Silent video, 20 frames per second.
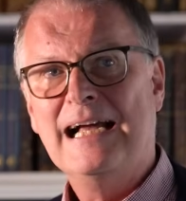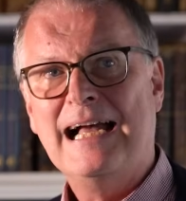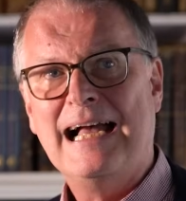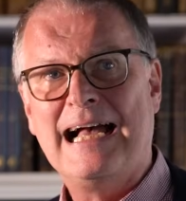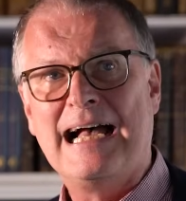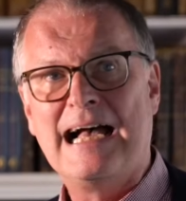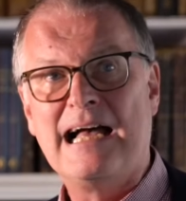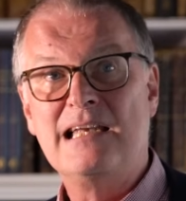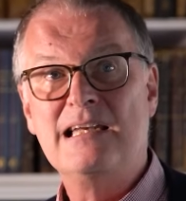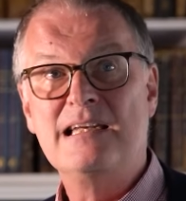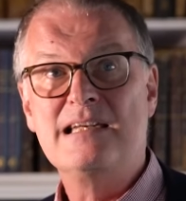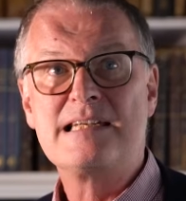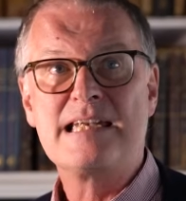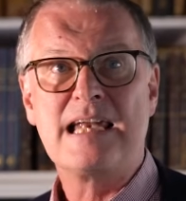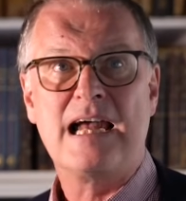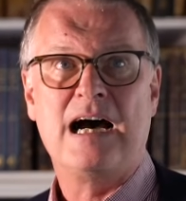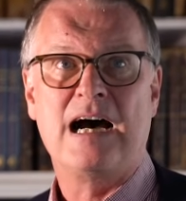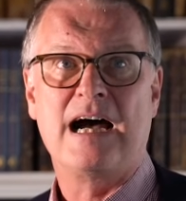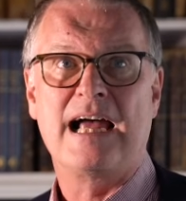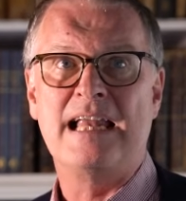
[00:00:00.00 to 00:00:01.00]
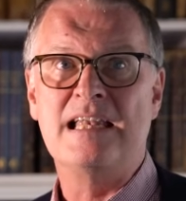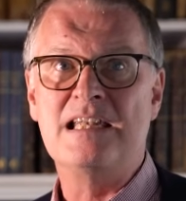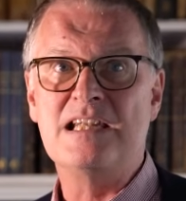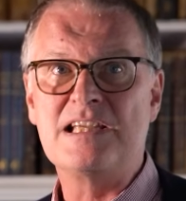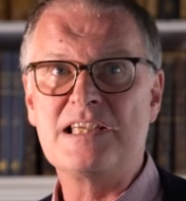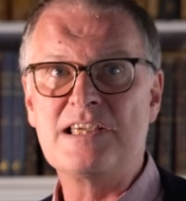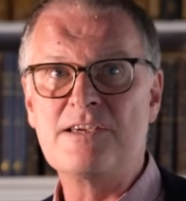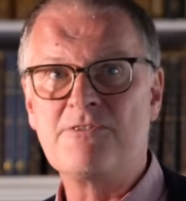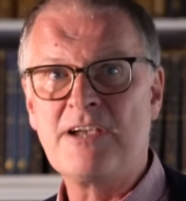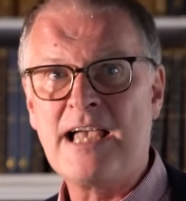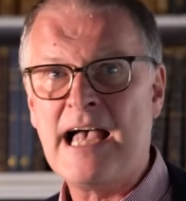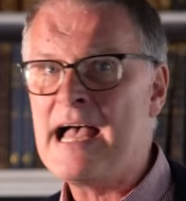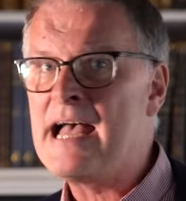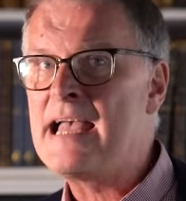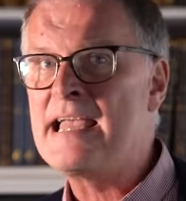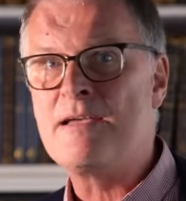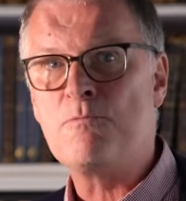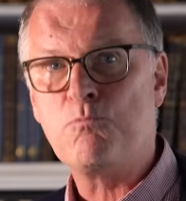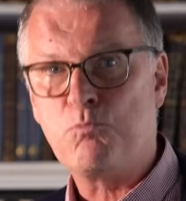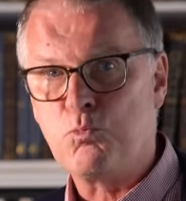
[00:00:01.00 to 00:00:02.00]
And in the
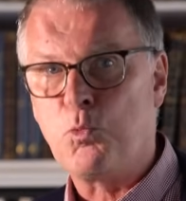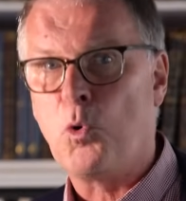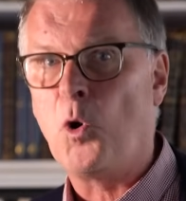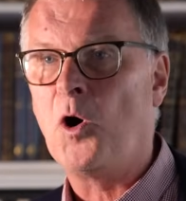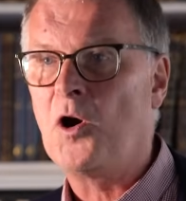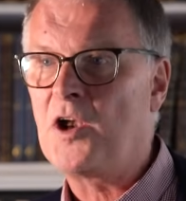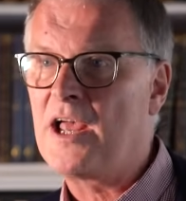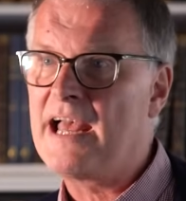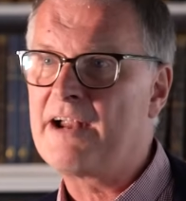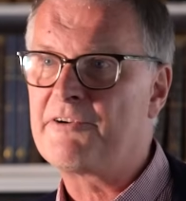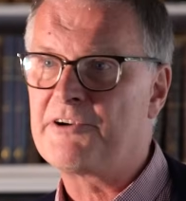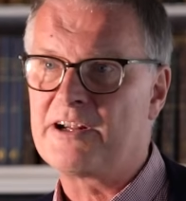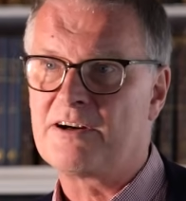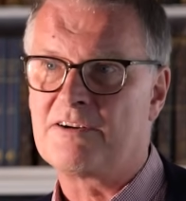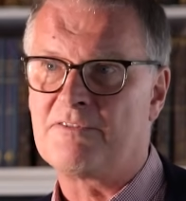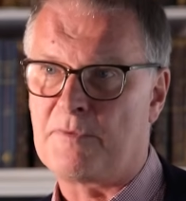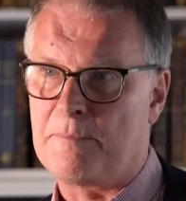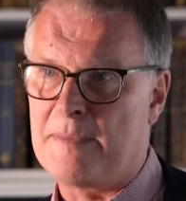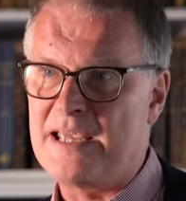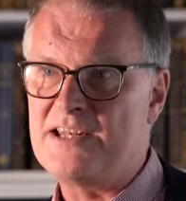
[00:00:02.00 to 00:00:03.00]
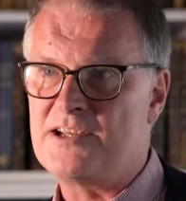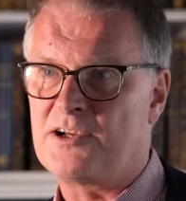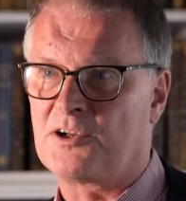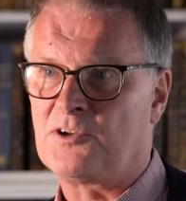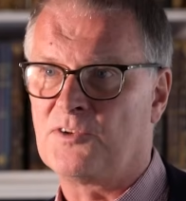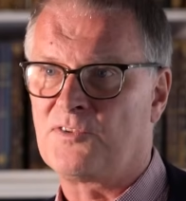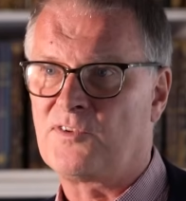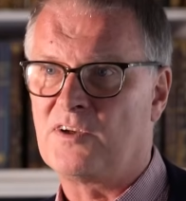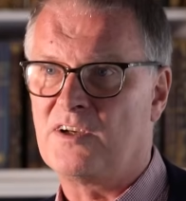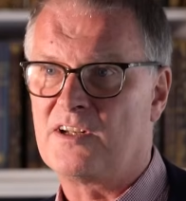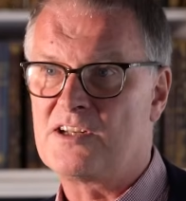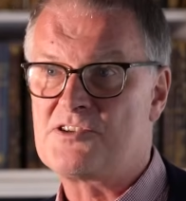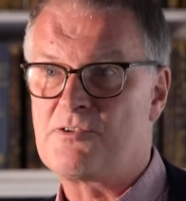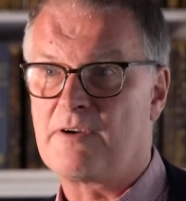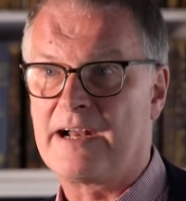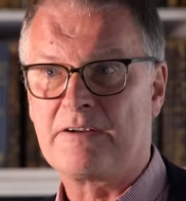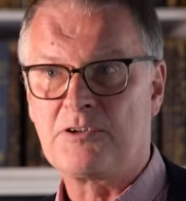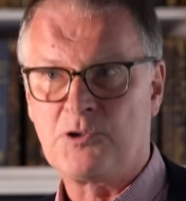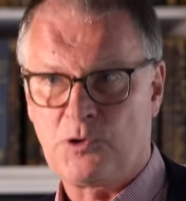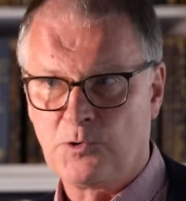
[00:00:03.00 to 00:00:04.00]
UK, one area of immediate concern is
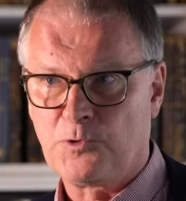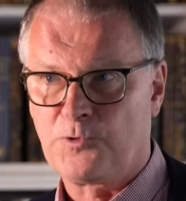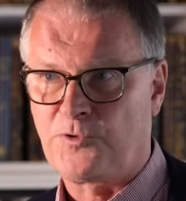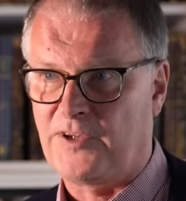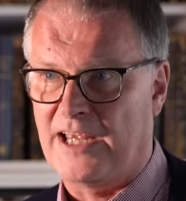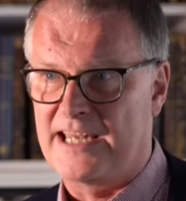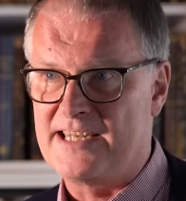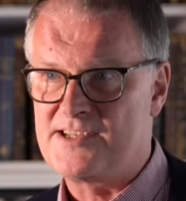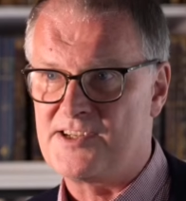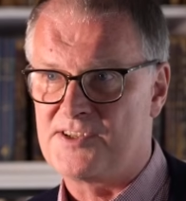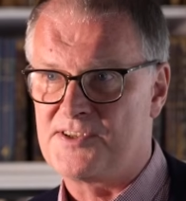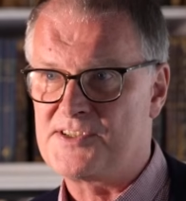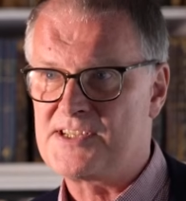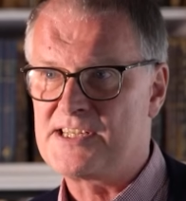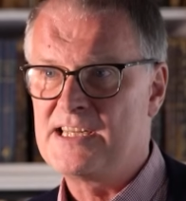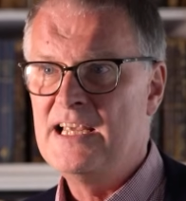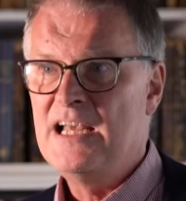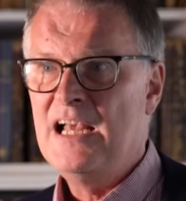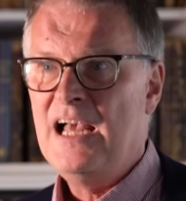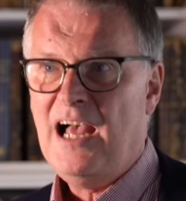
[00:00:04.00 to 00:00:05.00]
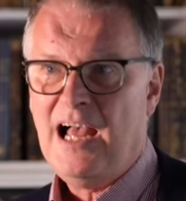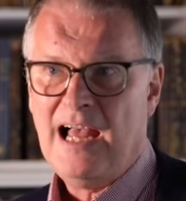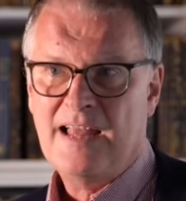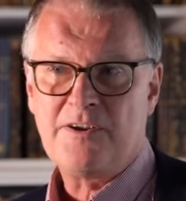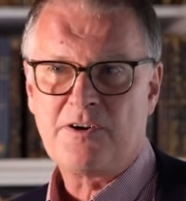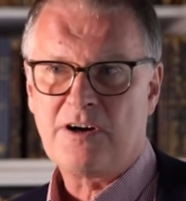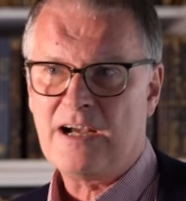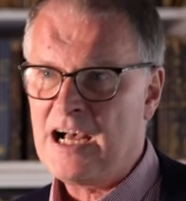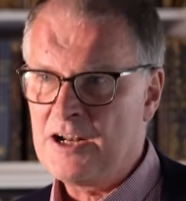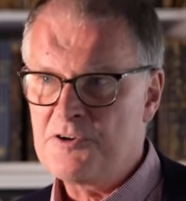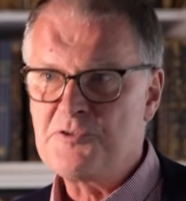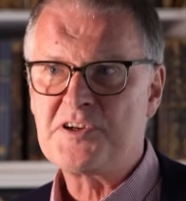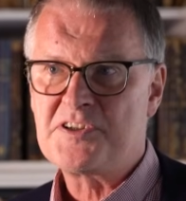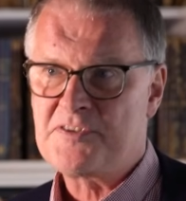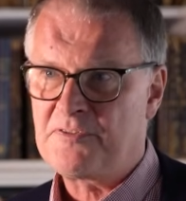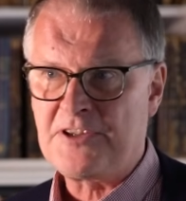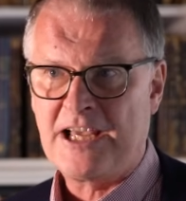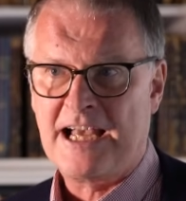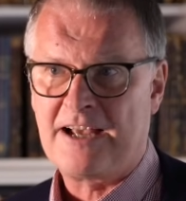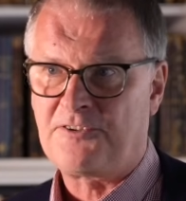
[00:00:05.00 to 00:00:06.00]
around call centres. And there are
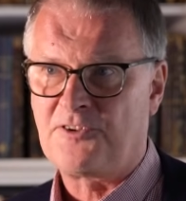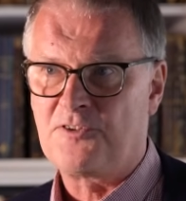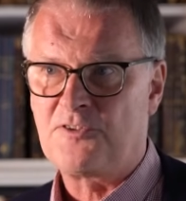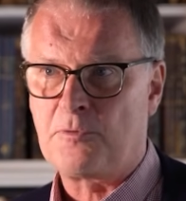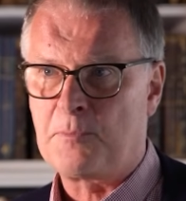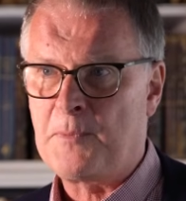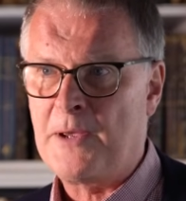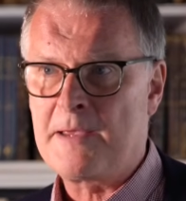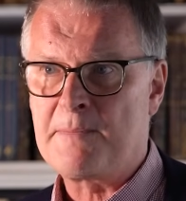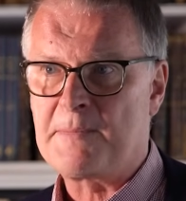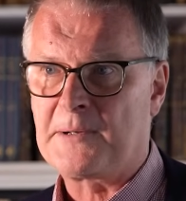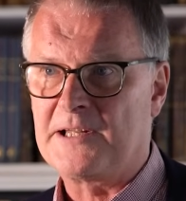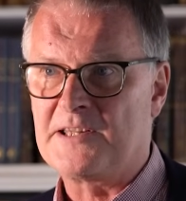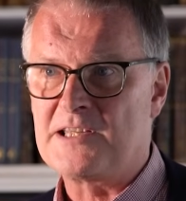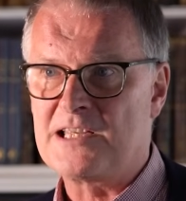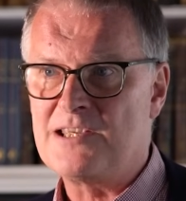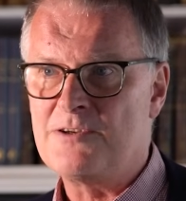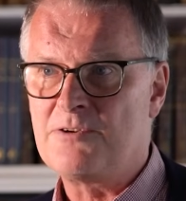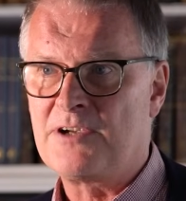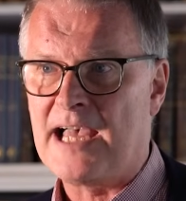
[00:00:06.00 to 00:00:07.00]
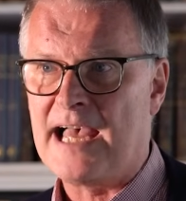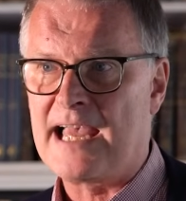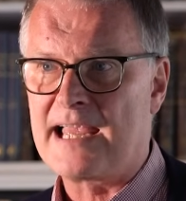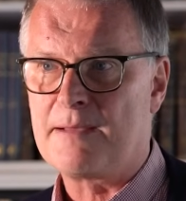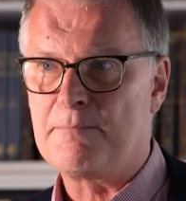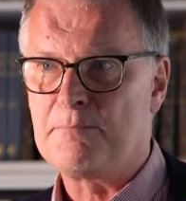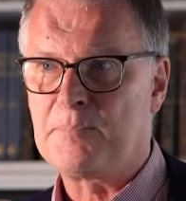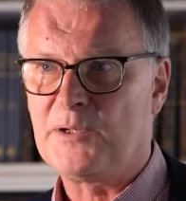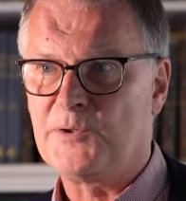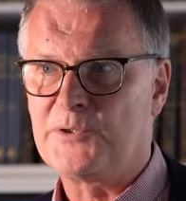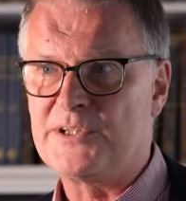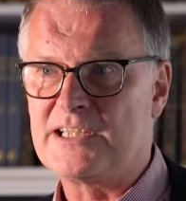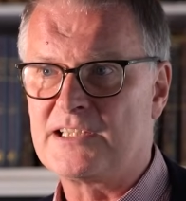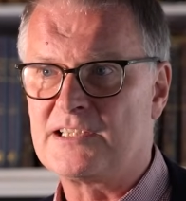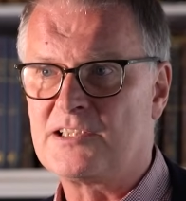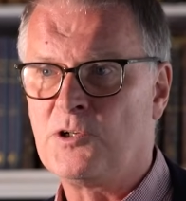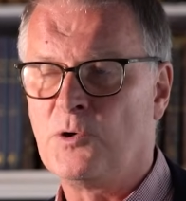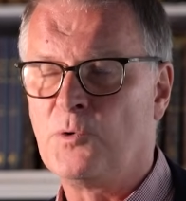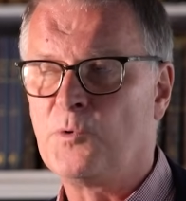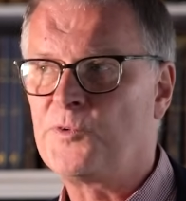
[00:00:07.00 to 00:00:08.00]
hundreds of thousands of people in the UK employed
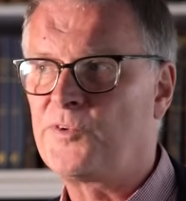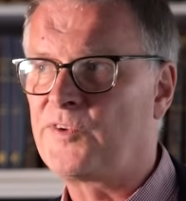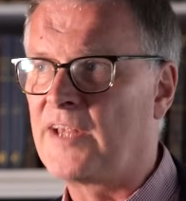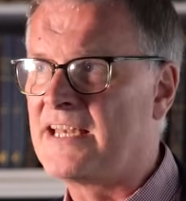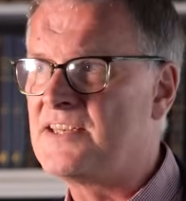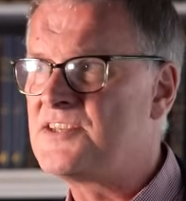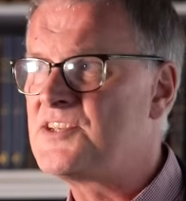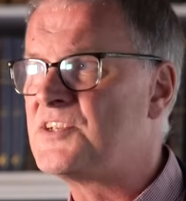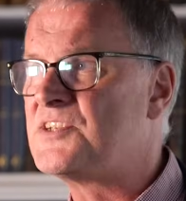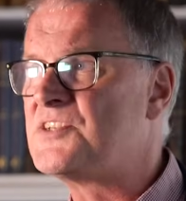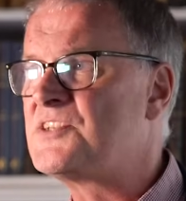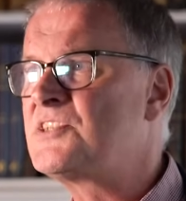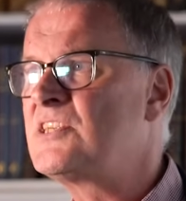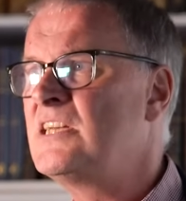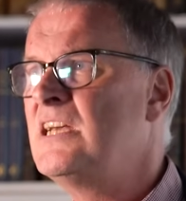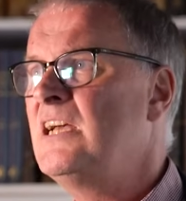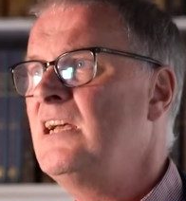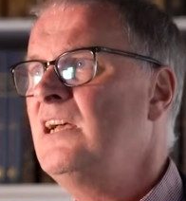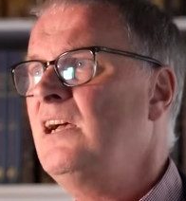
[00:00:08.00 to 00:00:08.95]
in call centres.